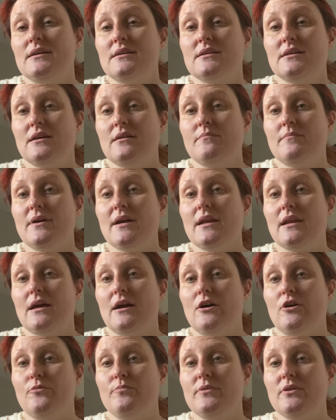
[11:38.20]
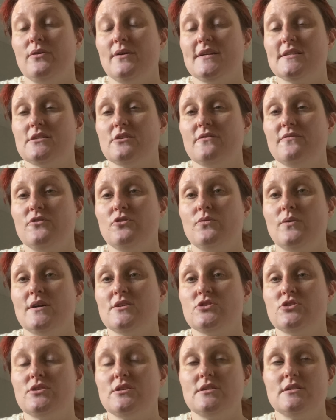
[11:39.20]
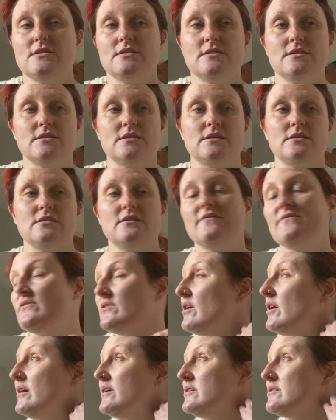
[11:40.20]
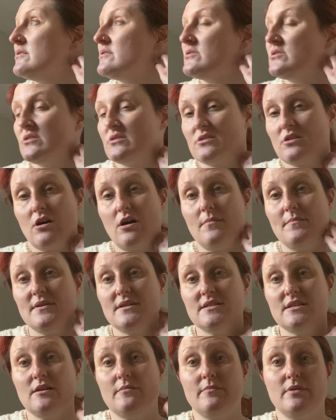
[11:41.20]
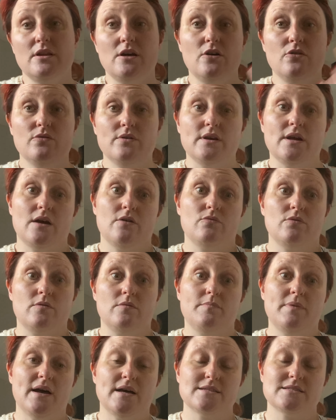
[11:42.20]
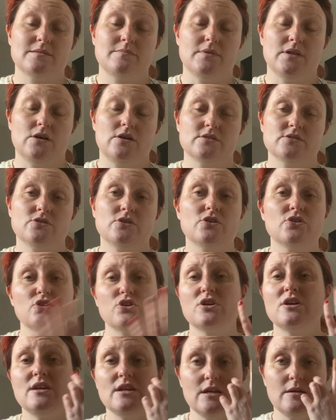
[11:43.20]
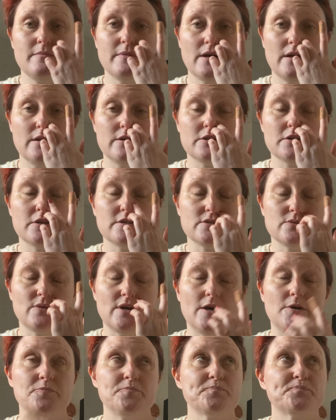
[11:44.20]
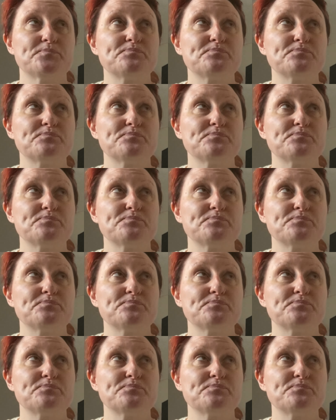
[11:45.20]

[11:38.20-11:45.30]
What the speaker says: It might help you answer a few questions. And if not, you can just comment down below and I will pass them along to her. You can email her as well.